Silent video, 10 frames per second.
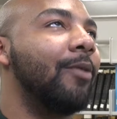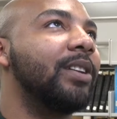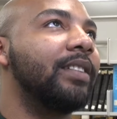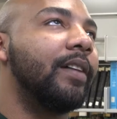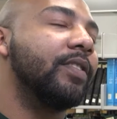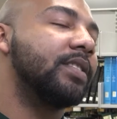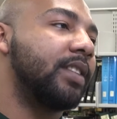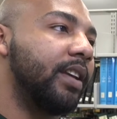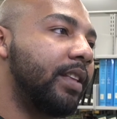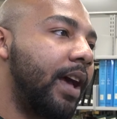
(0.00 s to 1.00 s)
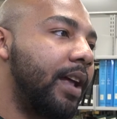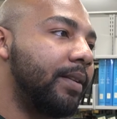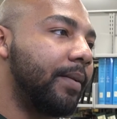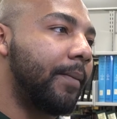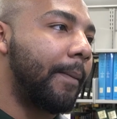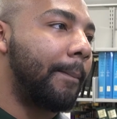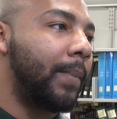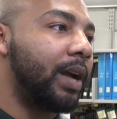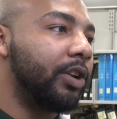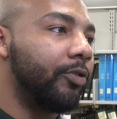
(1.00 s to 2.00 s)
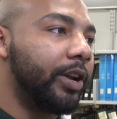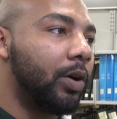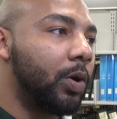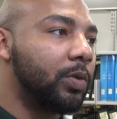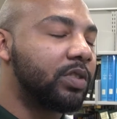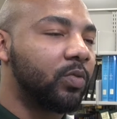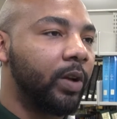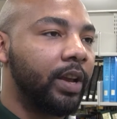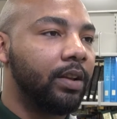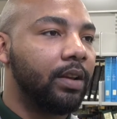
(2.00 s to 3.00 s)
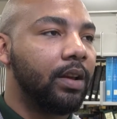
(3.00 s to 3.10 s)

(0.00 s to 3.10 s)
would definitely say that my degree holds weight.